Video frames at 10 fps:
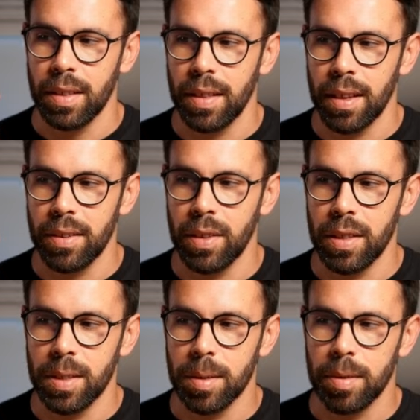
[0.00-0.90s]
that
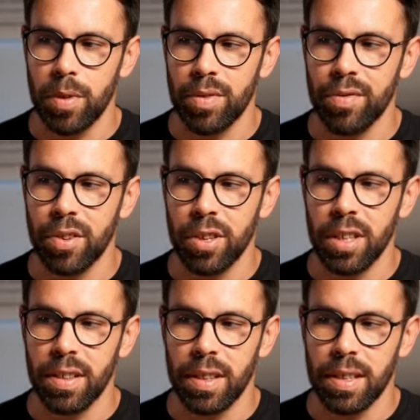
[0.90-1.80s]
is
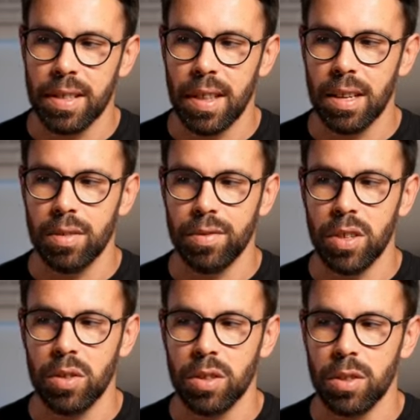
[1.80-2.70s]
referring this line of
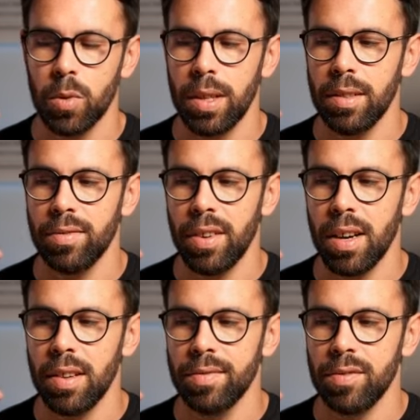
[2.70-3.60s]
code, the
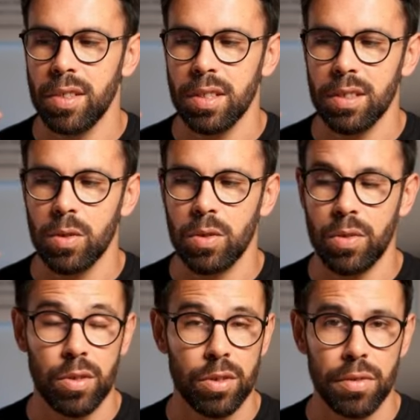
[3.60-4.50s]
25 till
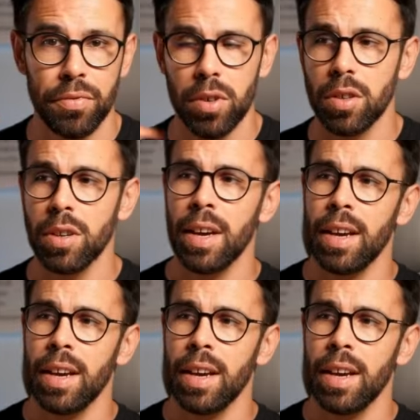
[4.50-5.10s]
34.